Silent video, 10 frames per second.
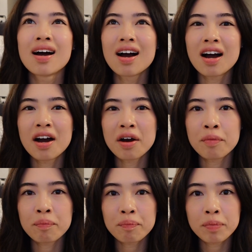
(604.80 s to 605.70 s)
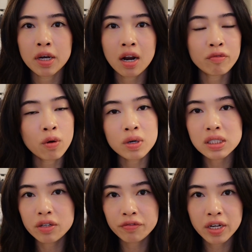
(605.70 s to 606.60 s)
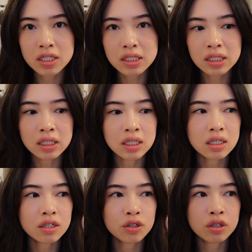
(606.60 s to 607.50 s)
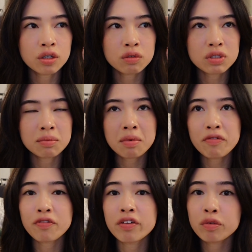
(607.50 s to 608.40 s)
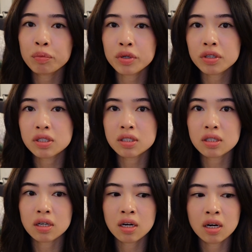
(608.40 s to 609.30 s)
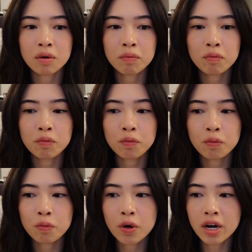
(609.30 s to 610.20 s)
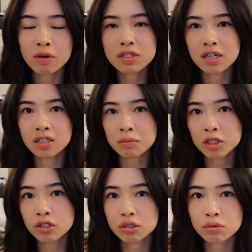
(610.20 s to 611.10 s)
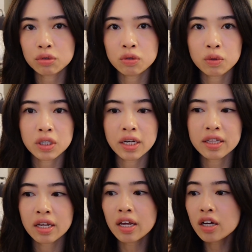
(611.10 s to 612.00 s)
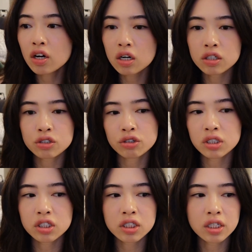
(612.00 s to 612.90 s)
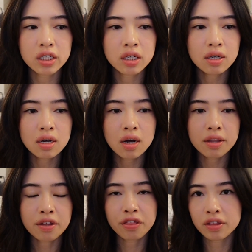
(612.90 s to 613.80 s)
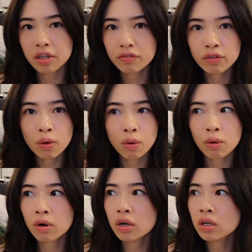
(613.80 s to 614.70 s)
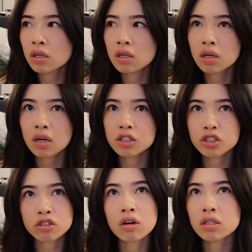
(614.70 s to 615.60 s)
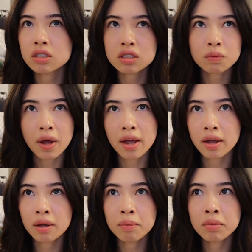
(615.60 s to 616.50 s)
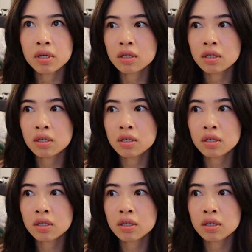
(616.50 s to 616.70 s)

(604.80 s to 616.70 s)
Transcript: But I've always loved fantasy. You know, some of my favorite books when I was in elementary school were like the Inkheart trilogy, The Thief Lord, Charlotte's Web.